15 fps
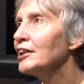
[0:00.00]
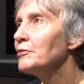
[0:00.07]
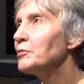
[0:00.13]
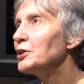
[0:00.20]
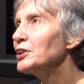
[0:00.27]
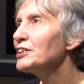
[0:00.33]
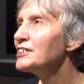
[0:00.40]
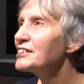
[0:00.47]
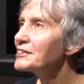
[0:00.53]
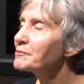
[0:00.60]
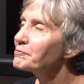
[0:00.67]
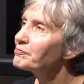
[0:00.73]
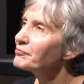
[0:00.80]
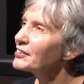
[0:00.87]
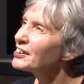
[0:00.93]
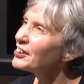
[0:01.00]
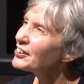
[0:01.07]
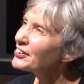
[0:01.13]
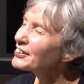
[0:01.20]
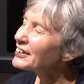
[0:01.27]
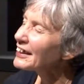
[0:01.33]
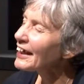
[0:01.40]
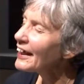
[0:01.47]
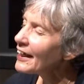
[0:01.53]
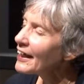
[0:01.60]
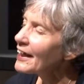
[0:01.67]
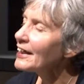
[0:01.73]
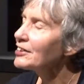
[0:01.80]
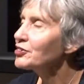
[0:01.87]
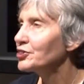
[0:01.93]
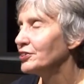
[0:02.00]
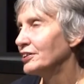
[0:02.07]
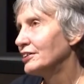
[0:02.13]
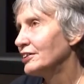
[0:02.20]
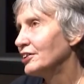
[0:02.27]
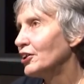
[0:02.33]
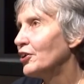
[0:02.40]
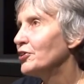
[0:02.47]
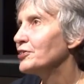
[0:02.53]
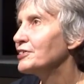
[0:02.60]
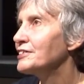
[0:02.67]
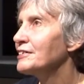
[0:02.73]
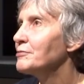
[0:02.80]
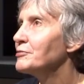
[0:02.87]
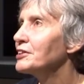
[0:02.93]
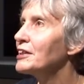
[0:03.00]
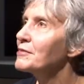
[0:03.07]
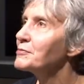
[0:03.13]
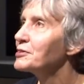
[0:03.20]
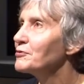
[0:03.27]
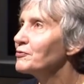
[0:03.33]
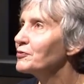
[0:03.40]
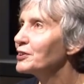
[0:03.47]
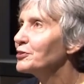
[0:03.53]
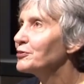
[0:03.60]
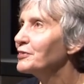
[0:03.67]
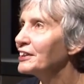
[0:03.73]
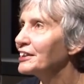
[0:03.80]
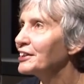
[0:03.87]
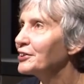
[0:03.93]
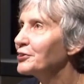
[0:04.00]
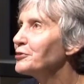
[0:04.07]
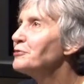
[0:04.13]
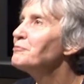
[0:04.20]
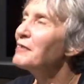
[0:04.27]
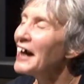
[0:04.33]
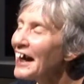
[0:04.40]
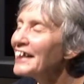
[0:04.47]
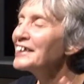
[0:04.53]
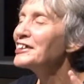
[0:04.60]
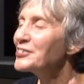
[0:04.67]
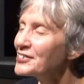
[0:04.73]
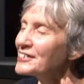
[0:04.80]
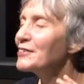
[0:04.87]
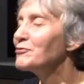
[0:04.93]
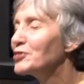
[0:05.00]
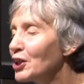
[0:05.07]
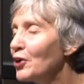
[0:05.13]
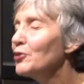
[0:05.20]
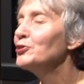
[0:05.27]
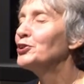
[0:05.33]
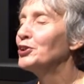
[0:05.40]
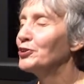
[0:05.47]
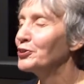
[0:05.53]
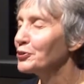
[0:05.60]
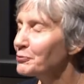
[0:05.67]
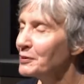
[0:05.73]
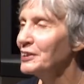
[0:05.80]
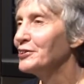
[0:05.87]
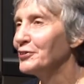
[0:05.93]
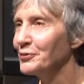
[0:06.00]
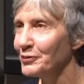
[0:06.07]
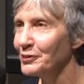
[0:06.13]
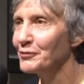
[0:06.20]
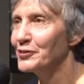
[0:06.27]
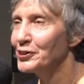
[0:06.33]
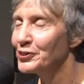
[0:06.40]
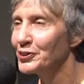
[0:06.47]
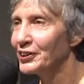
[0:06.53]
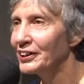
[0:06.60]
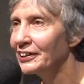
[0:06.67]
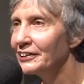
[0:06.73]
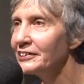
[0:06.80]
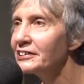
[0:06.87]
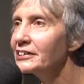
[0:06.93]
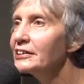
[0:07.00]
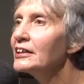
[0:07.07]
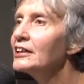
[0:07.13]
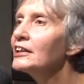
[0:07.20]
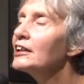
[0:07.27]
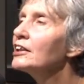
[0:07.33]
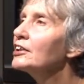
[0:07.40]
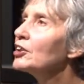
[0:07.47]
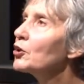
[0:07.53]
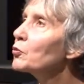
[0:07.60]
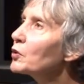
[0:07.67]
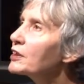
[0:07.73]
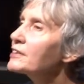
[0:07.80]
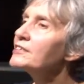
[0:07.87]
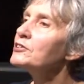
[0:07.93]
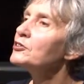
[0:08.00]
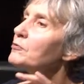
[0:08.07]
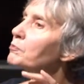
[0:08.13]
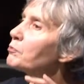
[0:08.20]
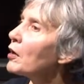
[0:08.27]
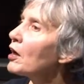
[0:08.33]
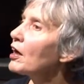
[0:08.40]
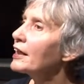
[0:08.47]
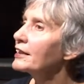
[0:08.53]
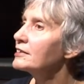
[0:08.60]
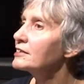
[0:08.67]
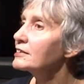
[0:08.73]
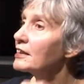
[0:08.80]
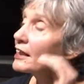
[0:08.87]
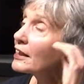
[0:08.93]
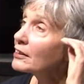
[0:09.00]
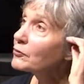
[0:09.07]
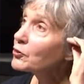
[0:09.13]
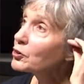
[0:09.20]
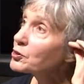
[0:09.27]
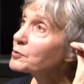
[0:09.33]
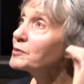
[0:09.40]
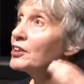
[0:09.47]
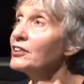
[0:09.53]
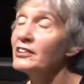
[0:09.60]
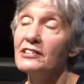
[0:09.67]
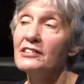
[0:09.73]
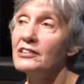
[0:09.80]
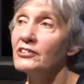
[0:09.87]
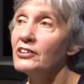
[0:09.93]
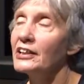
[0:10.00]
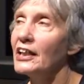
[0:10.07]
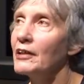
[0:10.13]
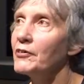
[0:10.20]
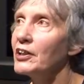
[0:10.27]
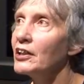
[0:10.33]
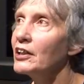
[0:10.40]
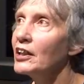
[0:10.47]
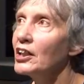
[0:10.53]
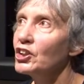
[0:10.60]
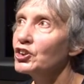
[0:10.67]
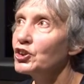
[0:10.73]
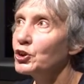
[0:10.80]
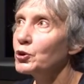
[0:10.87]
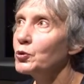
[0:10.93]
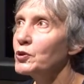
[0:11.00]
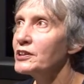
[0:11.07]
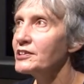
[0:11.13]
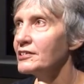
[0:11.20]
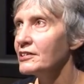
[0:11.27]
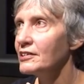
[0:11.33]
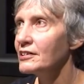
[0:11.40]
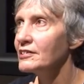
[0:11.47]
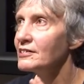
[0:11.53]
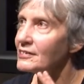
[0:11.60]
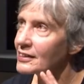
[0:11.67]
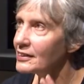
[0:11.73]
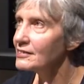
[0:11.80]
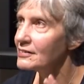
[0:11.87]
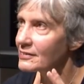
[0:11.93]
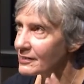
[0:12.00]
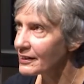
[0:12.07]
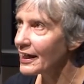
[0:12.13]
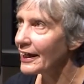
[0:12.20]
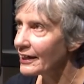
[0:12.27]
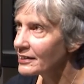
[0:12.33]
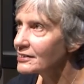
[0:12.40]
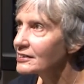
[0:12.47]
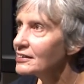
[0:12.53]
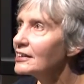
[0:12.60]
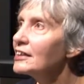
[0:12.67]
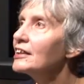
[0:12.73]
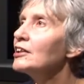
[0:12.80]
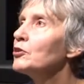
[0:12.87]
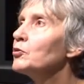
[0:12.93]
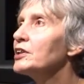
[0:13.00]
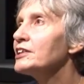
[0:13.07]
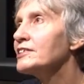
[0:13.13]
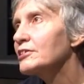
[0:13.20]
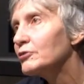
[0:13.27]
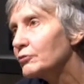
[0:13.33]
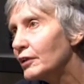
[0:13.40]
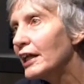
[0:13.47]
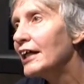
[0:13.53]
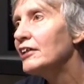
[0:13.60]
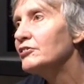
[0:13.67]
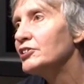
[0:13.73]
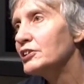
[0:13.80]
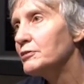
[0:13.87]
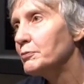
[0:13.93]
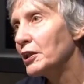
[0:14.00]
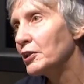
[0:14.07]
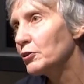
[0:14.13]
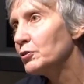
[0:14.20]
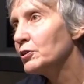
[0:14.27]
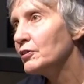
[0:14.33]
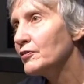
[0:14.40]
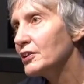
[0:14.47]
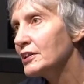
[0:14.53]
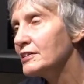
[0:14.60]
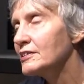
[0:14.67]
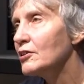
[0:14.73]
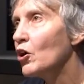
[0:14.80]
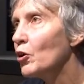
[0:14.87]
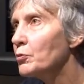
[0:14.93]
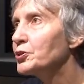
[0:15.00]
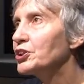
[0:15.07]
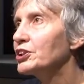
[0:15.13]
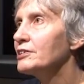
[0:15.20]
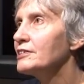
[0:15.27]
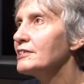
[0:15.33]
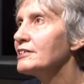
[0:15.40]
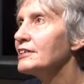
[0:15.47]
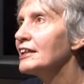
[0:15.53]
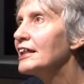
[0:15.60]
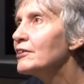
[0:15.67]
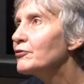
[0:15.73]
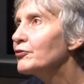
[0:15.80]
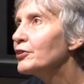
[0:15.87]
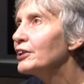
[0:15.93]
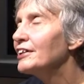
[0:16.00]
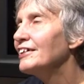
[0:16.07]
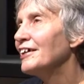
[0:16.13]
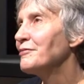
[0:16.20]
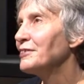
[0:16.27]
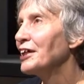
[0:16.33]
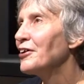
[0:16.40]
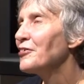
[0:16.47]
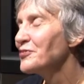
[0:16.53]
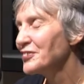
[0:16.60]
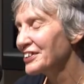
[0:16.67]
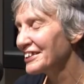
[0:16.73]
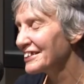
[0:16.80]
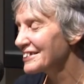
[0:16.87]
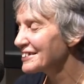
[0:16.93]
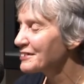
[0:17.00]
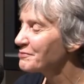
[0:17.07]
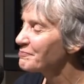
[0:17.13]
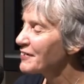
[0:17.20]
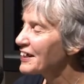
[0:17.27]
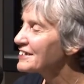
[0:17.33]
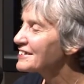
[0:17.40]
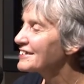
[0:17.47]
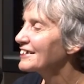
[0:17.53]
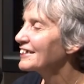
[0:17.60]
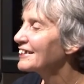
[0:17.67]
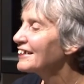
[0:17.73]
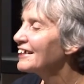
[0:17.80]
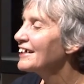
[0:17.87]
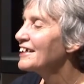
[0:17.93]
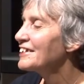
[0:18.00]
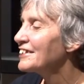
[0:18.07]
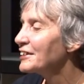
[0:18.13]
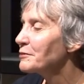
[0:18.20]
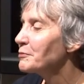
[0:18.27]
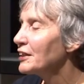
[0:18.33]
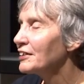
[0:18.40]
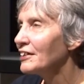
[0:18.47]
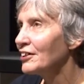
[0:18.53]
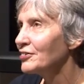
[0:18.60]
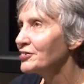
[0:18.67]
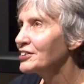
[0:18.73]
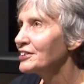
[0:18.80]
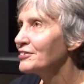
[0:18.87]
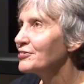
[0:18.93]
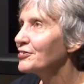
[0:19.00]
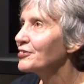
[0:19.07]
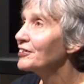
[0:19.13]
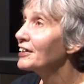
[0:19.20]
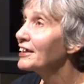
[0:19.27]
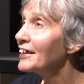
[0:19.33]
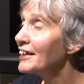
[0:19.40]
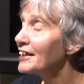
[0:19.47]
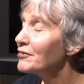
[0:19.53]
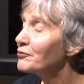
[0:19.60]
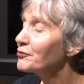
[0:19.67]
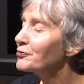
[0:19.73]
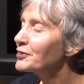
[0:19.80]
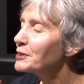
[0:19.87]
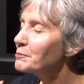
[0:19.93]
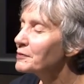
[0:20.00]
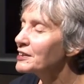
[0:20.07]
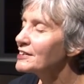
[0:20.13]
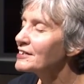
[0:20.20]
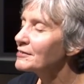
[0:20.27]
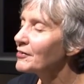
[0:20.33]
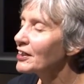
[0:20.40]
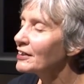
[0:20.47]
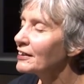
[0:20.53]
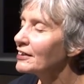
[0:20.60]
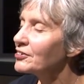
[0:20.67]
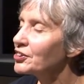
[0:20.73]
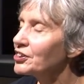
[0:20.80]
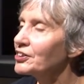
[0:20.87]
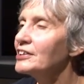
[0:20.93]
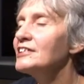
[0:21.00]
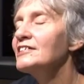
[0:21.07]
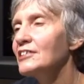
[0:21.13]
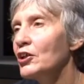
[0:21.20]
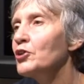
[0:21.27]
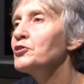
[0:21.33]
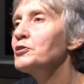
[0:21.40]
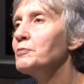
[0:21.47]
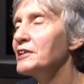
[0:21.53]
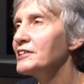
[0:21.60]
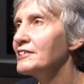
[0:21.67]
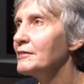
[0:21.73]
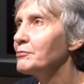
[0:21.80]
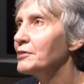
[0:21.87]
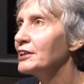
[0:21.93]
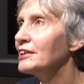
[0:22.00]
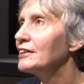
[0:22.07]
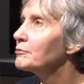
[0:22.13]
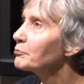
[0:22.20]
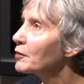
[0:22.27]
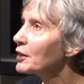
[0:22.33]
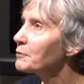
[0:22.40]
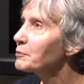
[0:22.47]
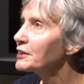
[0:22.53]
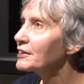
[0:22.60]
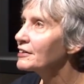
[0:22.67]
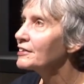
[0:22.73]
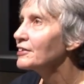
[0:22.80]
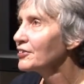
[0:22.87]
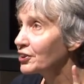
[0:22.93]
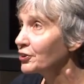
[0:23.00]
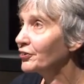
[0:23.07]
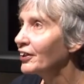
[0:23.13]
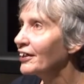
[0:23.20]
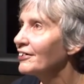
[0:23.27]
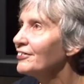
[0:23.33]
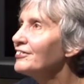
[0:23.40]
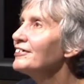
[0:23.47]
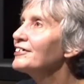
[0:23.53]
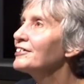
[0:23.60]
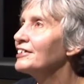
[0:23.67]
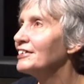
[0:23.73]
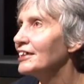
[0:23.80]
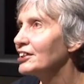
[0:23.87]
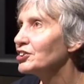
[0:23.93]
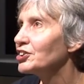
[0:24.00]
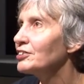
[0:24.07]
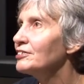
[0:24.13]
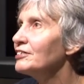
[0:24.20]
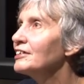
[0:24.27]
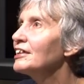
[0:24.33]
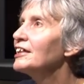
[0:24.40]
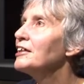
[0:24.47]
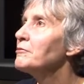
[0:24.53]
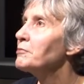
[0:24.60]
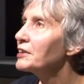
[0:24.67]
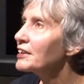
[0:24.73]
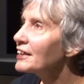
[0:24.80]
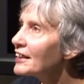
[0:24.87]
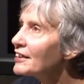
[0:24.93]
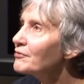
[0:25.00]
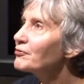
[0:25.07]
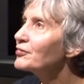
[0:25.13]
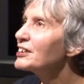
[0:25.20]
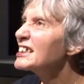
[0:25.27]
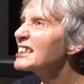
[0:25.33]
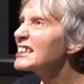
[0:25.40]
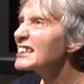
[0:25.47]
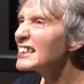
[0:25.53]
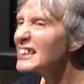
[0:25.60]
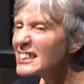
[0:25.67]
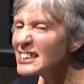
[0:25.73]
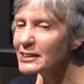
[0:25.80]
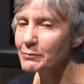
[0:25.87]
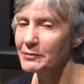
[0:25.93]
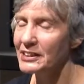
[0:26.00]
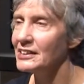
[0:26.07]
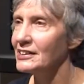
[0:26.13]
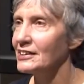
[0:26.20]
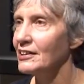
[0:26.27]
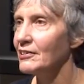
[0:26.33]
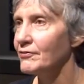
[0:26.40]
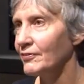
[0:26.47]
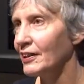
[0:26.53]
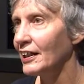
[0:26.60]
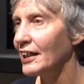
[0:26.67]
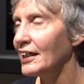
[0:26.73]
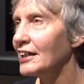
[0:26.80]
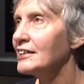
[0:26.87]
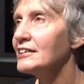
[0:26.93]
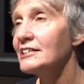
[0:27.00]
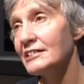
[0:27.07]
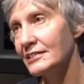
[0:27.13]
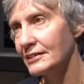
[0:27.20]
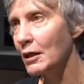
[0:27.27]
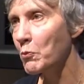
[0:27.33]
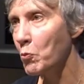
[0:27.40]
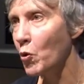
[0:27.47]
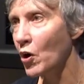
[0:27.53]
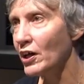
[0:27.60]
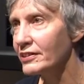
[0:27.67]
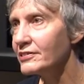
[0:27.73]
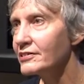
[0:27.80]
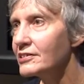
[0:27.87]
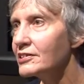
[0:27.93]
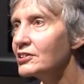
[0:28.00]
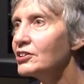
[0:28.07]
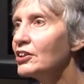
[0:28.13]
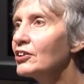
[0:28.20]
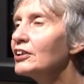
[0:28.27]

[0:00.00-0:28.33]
because you can drink a Coke sometimes and feel really cool, partly because they've told you you'll be cool if you drink it. We sort of buy into that. And of course, we don't necessarily have a choice in the sense that we're surrounded by all of these options. I often think it's amazing. Think about Aotearoa. Every piece of our country is owned by somebody. It might be the crown, the nation, but every centimetre of land is someone's,